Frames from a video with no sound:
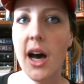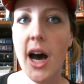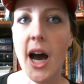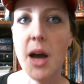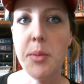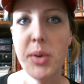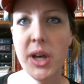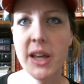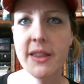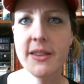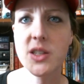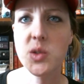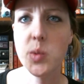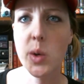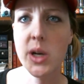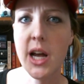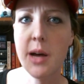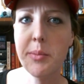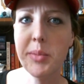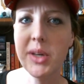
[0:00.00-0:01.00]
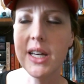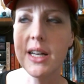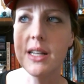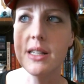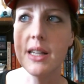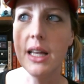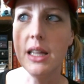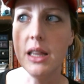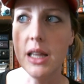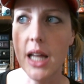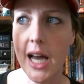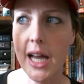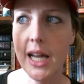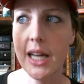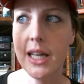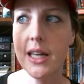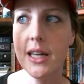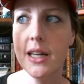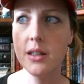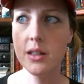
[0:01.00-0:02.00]
I picked this one up because I
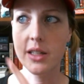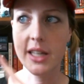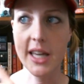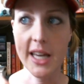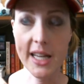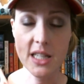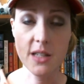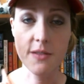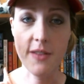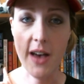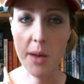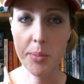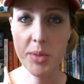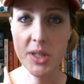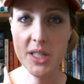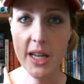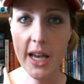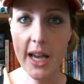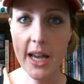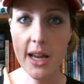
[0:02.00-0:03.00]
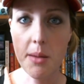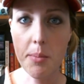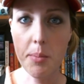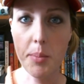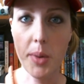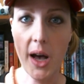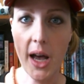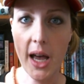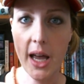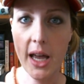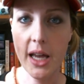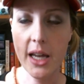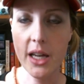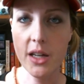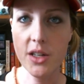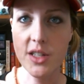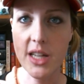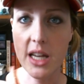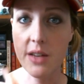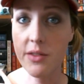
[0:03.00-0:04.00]
like Kids of Appetite
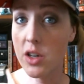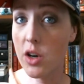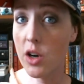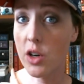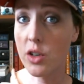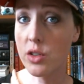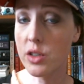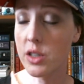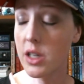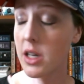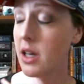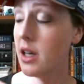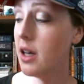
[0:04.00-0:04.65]
by David Arnold.